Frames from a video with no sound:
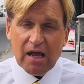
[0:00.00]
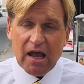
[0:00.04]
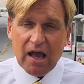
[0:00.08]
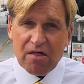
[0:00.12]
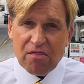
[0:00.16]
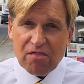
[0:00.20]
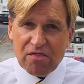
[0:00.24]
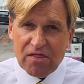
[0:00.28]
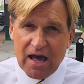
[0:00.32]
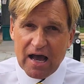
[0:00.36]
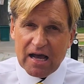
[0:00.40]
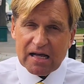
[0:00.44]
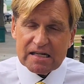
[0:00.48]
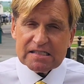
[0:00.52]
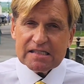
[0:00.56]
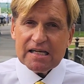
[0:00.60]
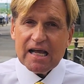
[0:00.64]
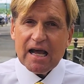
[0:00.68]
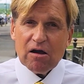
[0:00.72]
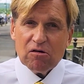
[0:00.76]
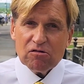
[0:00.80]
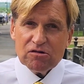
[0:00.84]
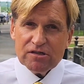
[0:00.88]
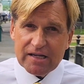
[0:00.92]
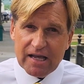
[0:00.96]
and that's
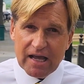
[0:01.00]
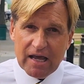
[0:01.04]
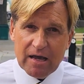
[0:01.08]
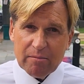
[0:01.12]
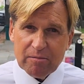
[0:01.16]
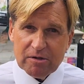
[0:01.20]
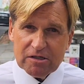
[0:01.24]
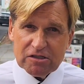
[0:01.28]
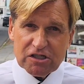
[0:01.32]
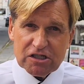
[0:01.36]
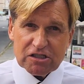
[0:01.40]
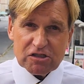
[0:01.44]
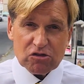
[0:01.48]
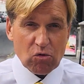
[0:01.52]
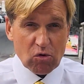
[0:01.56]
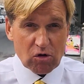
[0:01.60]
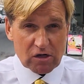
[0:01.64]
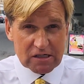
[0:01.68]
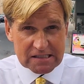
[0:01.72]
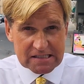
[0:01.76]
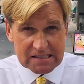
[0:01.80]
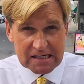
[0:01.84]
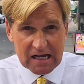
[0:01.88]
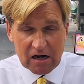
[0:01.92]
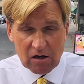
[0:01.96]
how damages or a
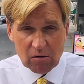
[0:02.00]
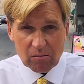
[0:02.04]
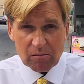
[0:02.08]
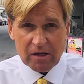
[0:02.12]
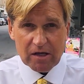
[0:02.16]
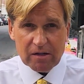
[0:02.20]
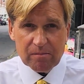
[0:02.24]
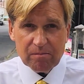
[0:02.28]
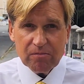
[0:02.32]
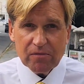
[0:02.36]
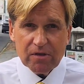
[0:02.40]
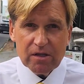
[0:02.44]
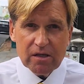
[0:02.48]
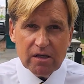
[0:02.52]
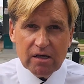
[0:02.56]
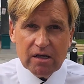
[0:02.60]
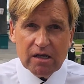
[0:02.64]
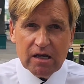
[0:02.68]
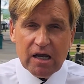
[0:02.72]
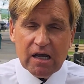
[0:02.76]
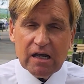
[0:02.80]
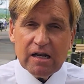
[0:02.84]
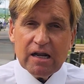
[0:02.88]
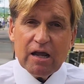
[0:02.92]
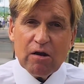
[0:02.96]
settlement
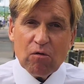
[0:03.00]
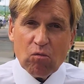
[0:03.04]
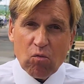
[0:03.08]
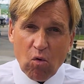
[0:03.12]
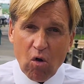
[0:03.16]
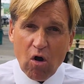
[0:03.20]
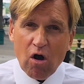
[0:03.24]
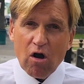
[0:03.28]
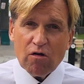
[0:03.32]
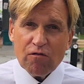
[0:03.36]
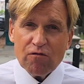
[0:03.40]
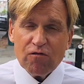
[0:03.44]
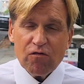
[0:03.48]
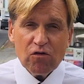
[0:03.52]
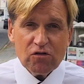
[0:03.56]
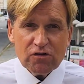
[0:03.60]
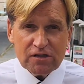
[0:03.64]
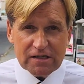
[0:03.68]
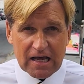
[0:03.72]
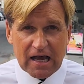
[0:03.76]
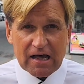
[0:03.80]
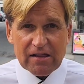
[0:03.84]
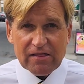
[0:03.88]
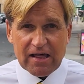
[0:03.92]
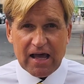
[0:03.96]
in a wrongful
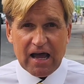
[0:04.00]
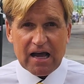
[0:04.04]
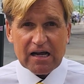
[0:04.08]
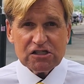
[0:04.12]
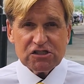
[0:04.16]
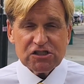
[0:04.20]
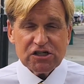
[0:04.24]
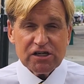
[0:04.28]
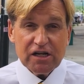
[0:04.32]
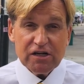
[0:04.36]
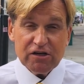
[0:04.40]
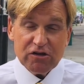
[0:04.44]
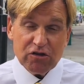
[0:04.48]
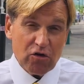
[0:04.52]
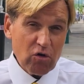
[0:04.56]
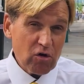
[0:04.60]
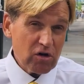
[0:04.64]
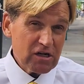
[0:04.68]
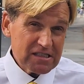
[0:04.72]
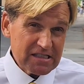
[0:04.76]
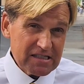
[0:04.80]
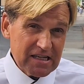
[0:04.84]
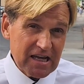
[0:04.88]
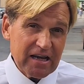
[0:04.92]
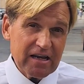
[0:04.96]
death action in New
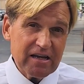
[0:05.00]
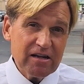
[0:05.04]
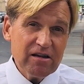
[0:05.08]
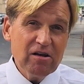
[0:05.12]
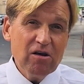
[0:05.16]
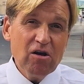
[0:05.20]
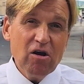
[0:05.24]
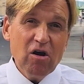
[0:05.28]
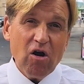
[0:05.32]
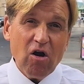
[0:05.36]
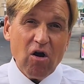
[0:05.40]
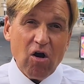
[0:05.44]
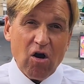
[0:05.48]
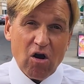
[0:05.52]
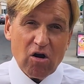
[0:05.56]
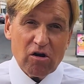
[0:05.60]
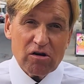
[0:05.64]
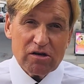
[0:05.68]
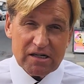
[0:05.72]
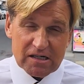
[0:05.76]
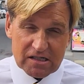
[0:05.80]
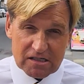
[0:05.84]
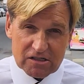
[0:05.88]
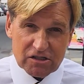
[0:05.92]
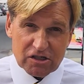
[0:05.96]
York State are
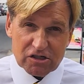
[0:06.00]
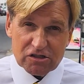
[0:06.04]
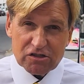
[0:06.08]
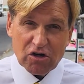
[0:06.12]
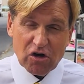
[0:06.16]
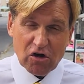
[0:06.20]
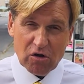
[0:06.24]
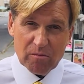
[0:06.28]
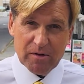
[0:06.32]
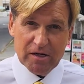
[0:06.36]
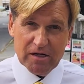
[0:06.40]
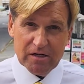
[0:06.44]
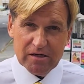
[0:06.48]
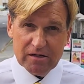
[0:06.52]
determined.